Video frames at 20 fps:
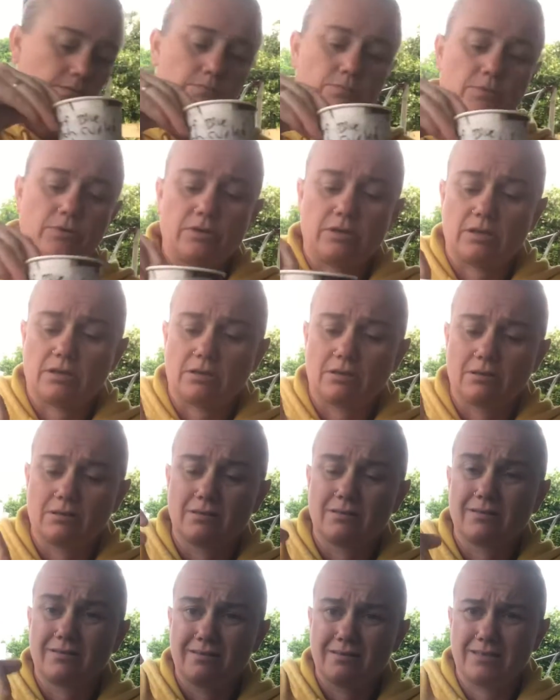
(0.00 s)
put
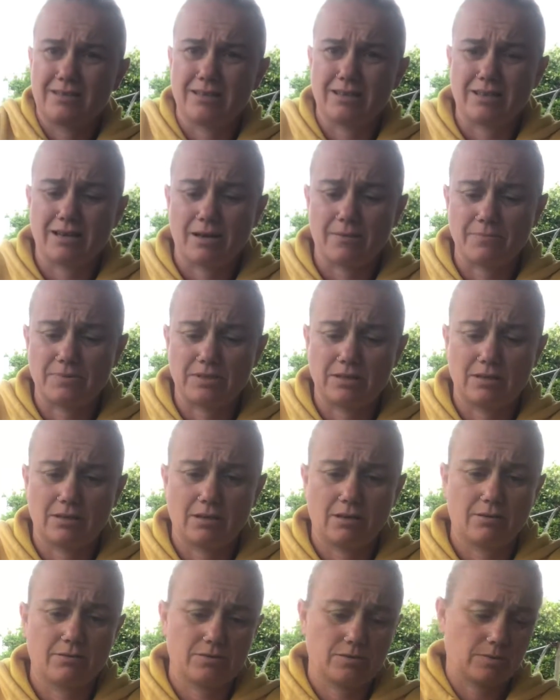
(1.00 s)
your cups in
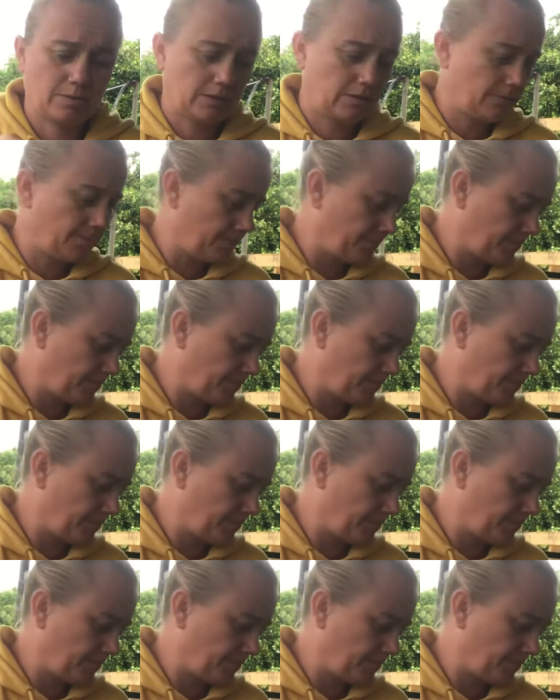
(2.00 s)
there as well.